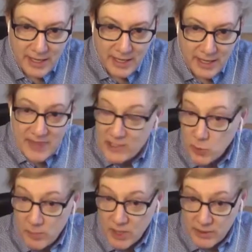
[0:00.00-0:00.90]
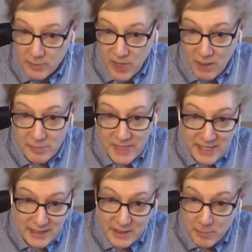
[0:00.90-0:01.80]
And that's where part of the problem
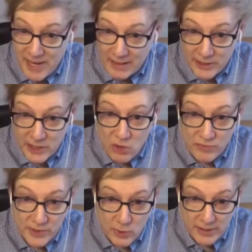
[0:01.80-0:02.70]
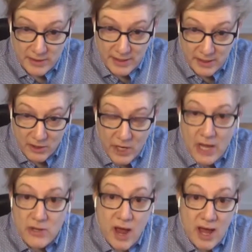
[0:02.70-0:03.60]
begins in battling COVID right there.
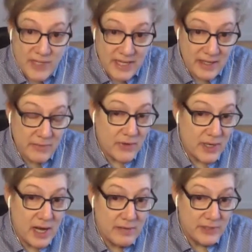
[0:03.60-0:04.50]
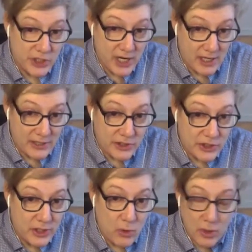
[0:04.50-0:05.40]
You have to get in front of a judge
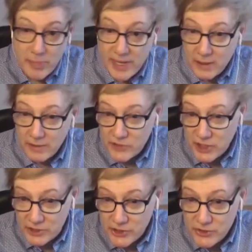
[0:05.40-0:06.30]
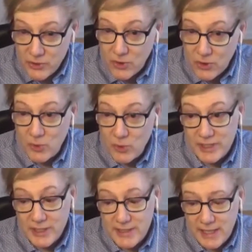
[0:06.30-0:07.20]
or a panel of judges who are
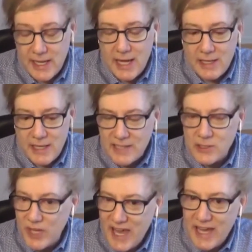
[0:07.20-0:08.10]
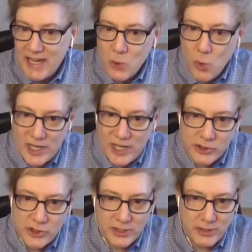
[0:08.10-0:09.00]
willing to say, yes, we can
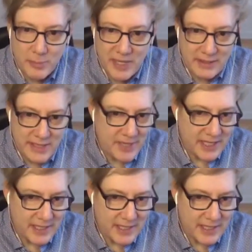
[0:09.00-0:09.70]
question the pandemic